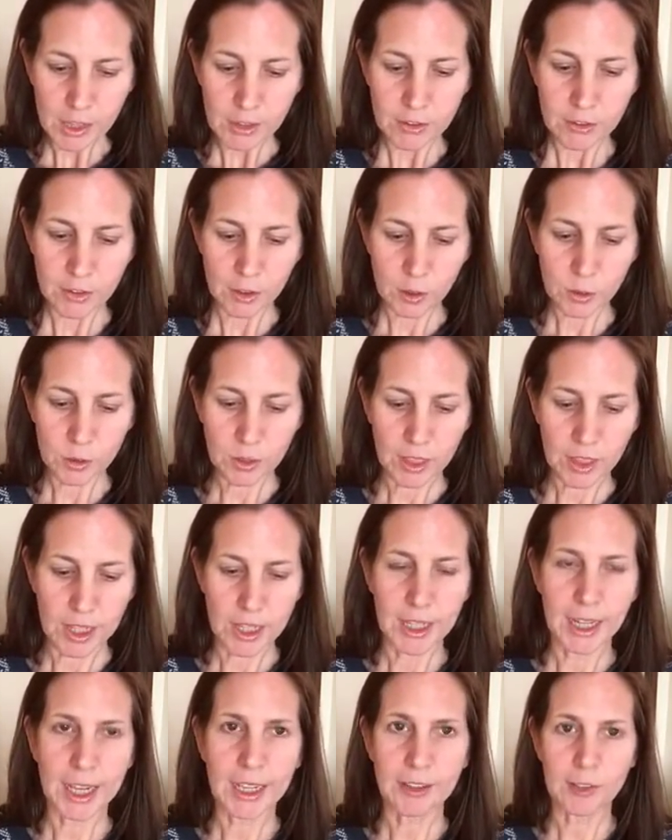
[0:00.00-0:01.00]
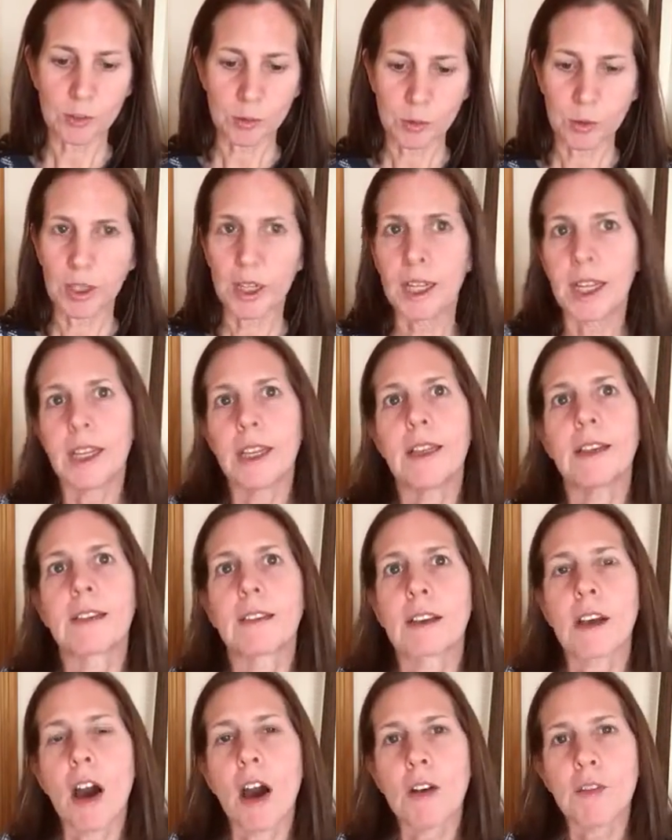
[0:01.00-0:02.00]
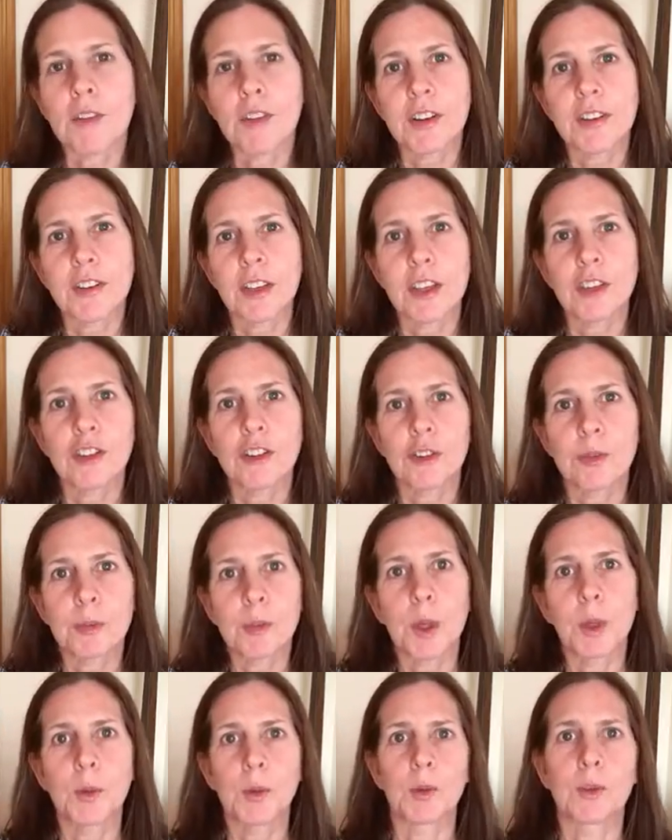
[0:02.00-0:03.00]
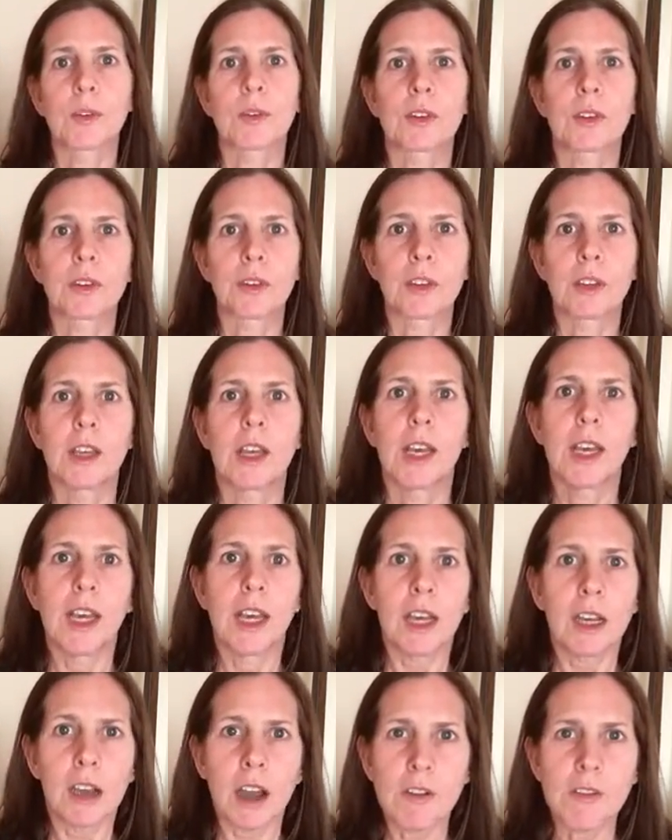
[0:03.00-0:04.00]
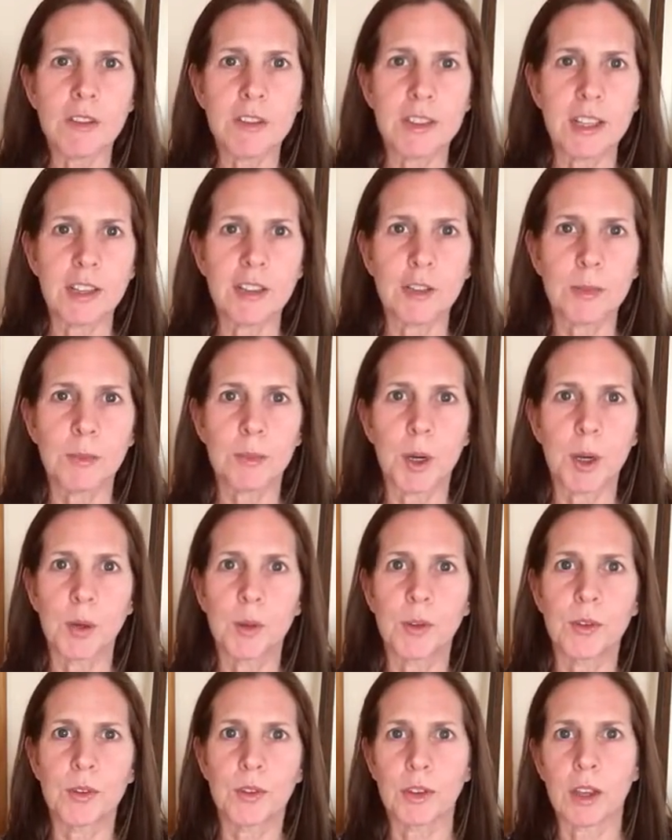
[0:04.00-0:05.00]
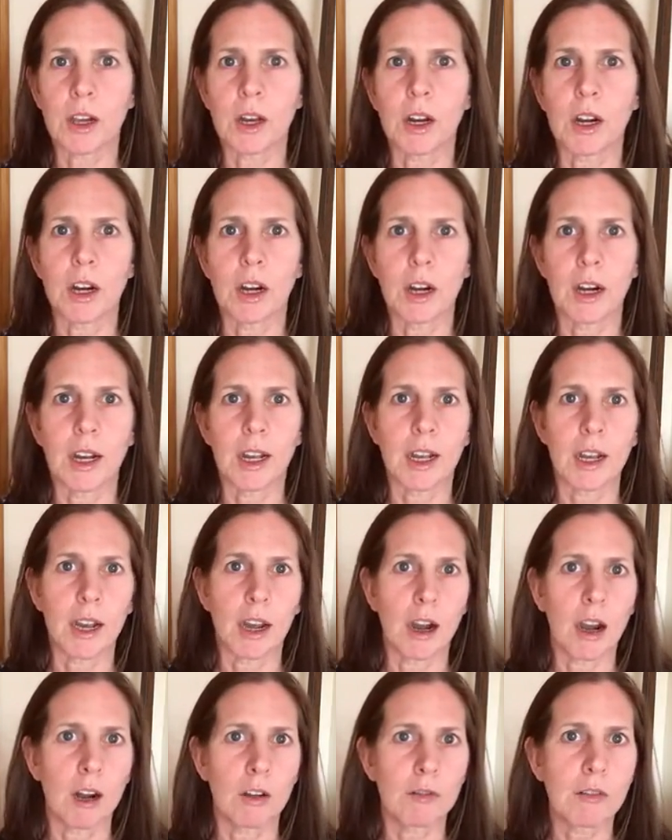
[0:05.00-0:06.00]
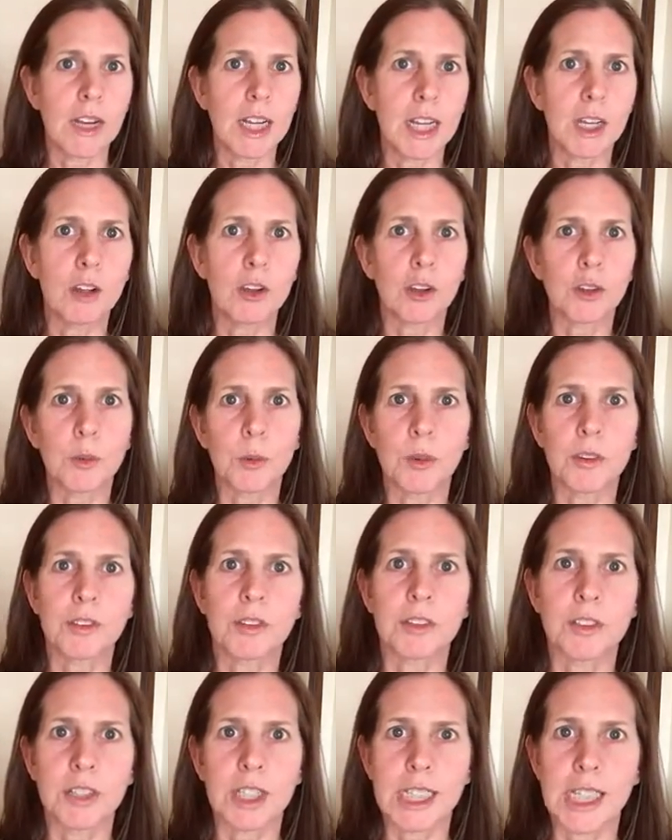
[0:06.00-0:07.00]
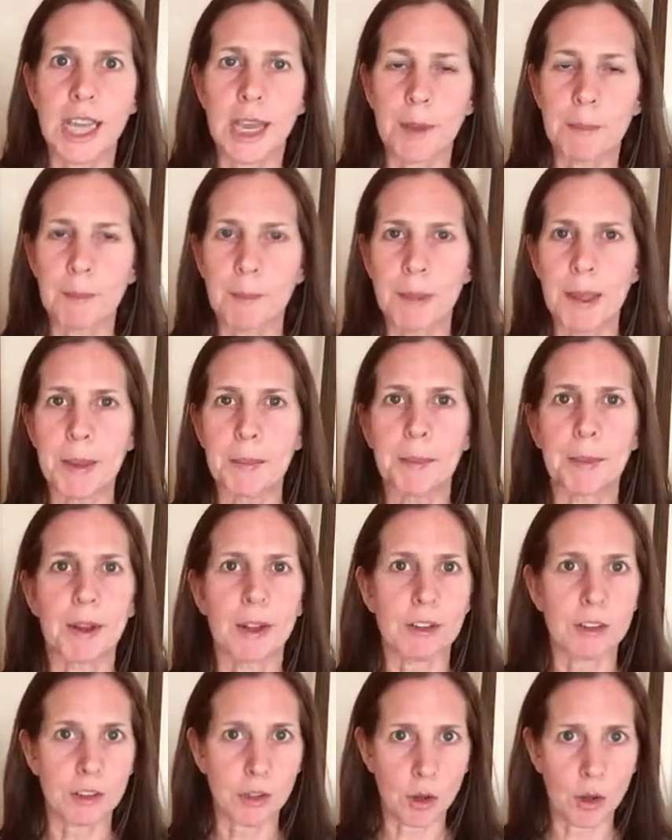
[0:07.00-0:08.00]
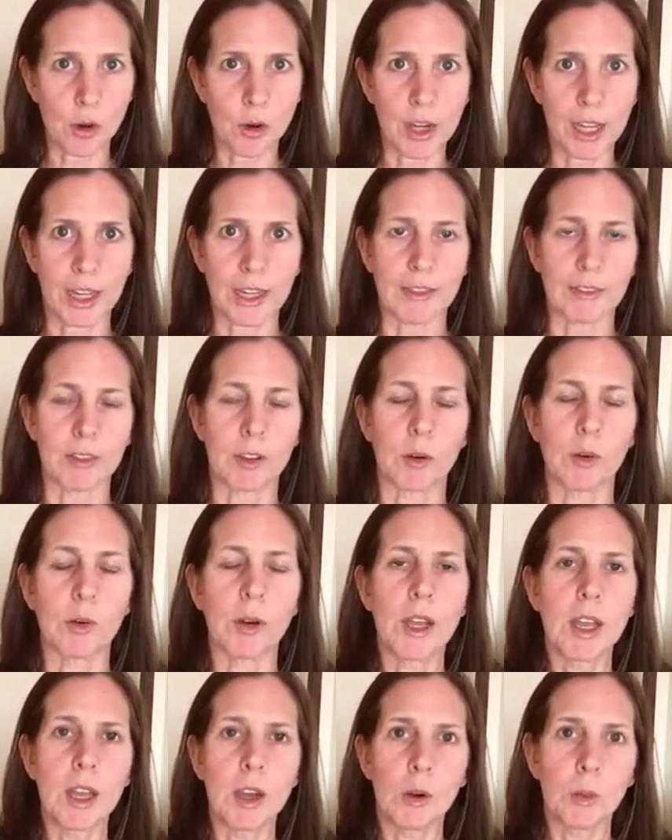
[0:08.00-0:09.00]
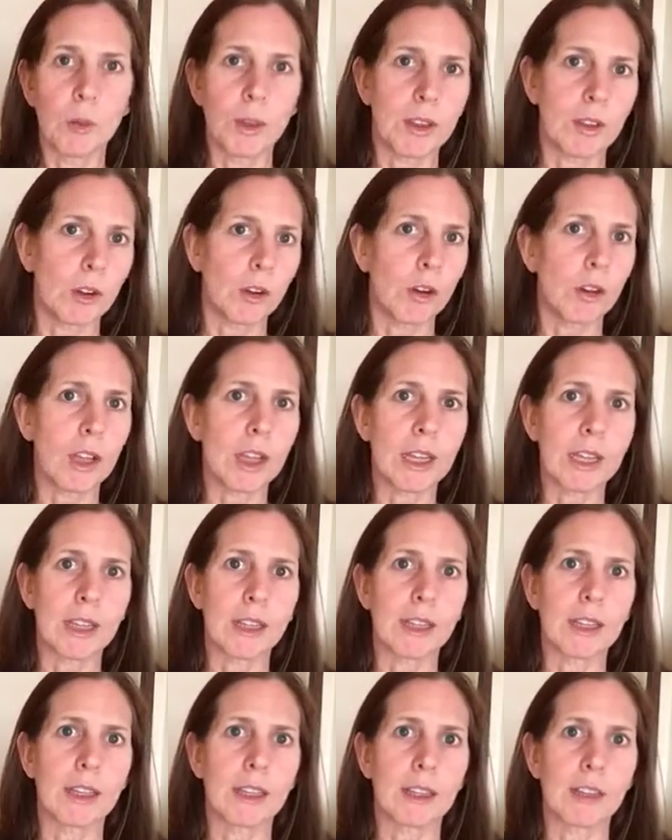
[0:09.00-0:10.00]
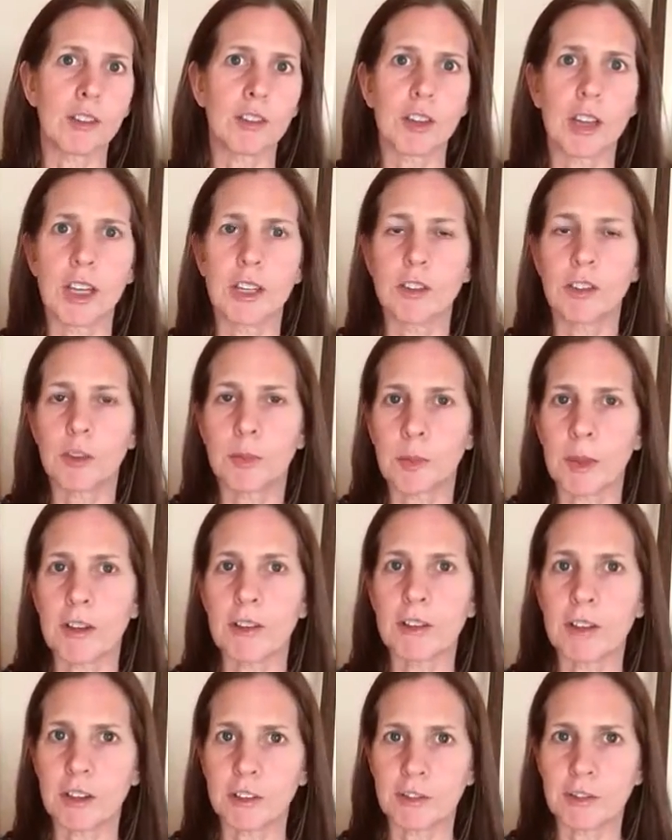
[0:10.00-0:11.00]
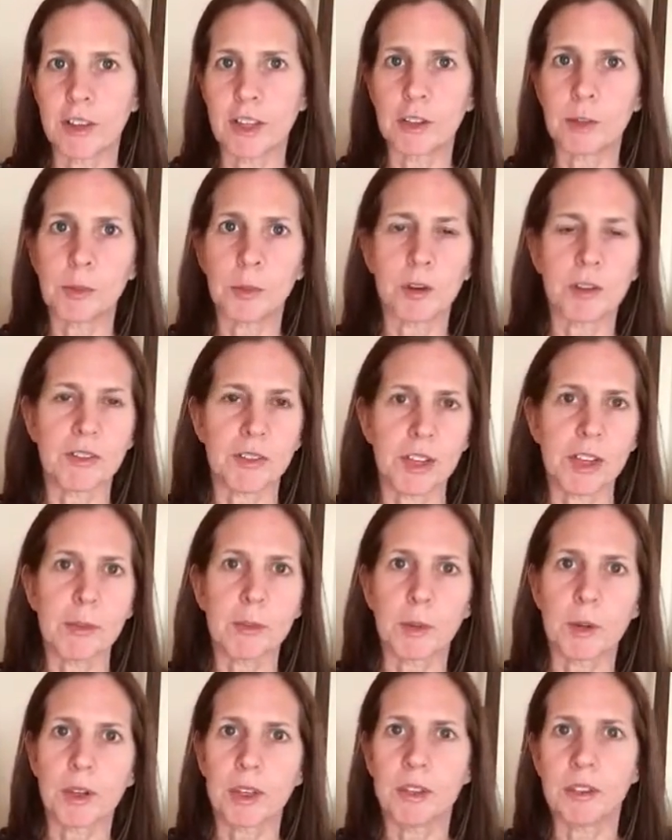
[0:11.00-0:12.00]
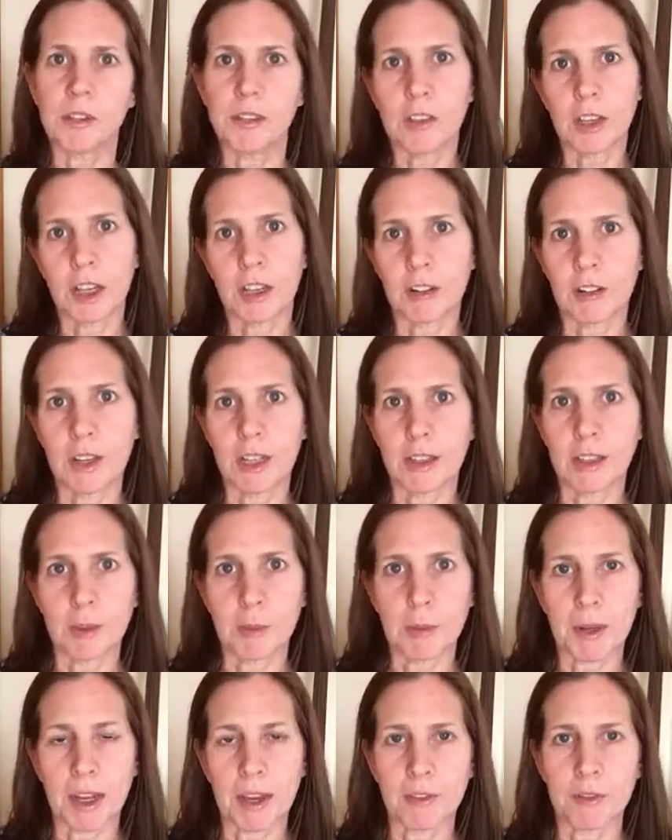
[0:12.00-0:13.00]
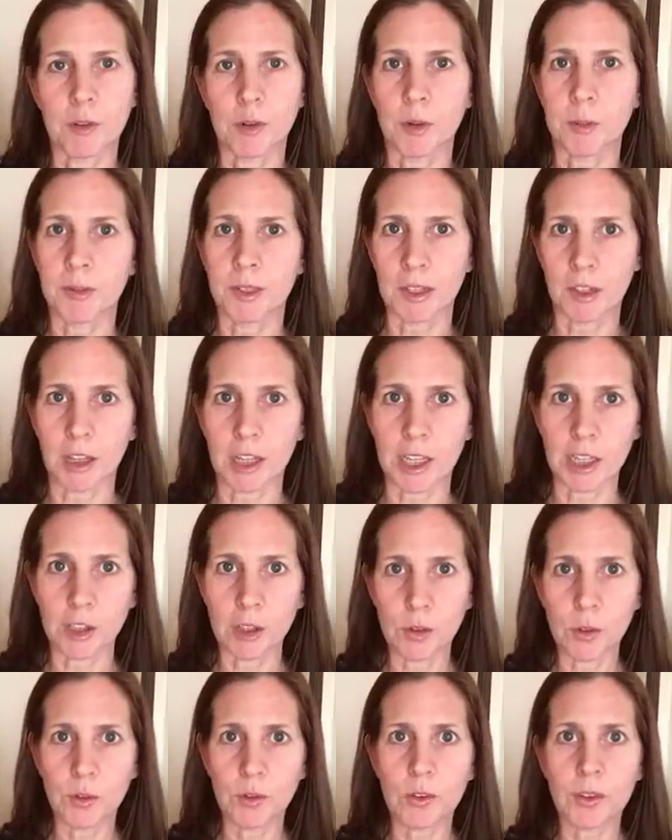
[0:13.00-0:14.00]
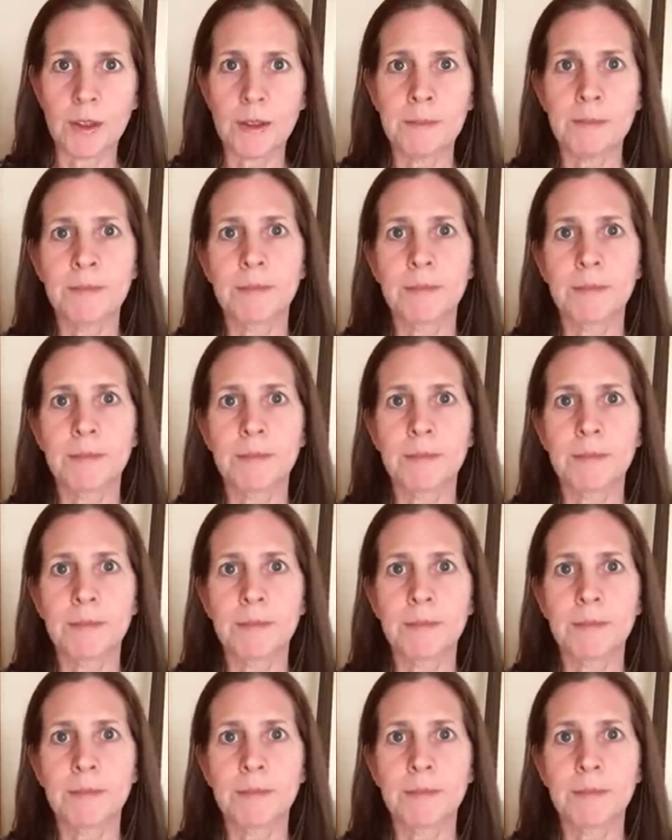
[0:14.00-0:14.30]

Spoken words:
So the next one is conversation posts. Conversation posts are really good ones to get people talking. So with all the changes, especially on Facebook is generally the platform that I use.